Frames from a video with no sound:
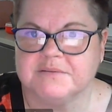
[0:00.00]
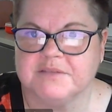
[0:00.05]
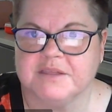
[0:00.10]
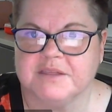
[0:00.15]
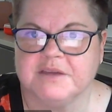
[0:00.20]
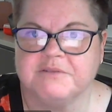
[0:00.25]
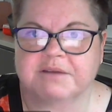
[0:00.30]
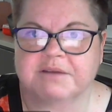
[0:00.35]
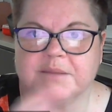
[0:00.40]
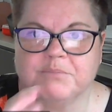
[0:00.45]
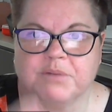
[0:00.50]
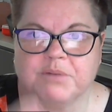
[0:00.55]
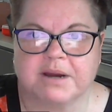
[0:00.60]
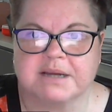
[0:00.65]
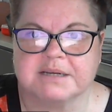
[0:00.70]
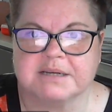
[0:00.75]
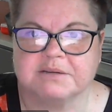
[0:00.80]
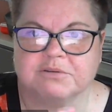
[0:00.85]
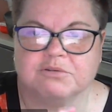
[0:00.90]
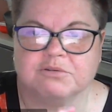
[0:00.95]
theory,
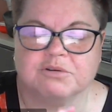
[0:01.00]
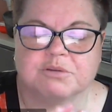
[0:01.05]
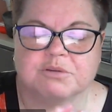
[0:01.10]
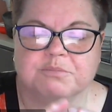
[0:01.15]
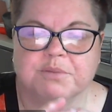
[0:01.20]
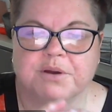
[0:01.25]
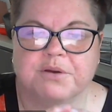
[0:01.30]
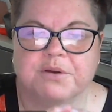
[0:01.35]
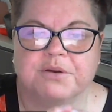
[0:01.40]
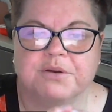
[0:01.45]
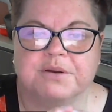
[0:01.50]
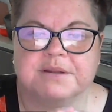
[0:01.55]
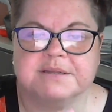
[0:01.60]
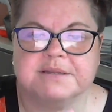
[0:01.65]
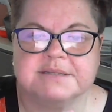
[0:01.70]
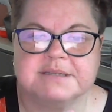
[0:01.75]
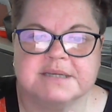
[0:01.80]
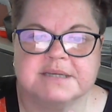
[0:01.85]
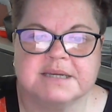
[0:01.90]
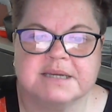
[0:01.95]
practical
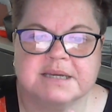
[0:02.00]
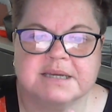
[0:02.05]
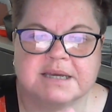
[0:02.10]
components